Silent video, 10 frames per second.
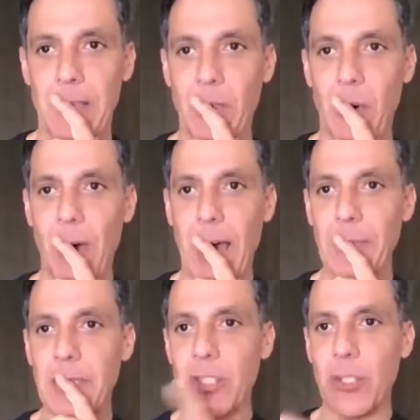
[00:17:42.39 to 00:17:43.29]
So I'm
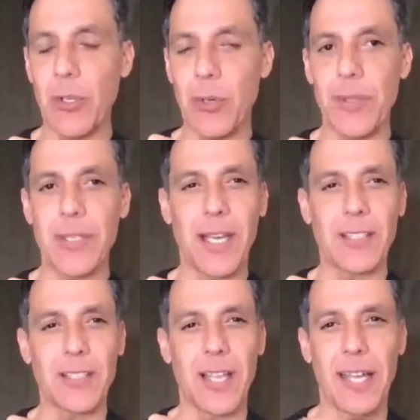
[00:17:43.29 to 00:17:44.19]
going to show you in the
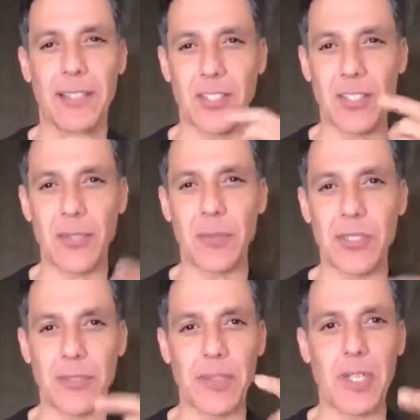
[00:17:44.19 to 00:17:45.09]
next slide a
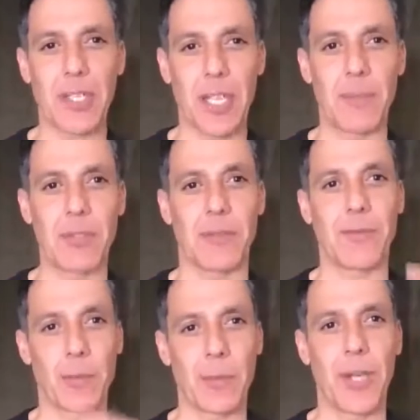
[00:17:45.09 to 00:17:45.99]
series of clips of
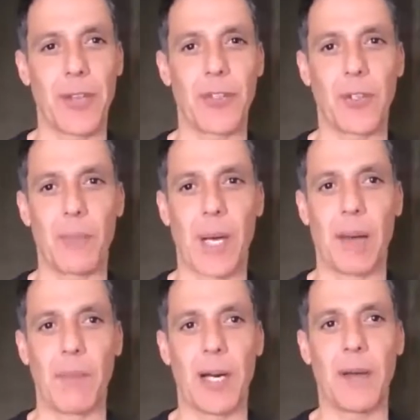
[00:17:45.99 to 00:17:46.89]
former President
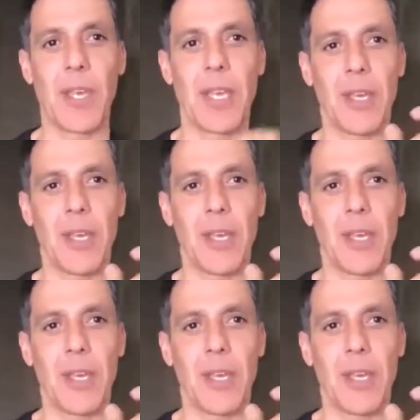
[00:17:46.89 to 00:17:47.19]
Obama.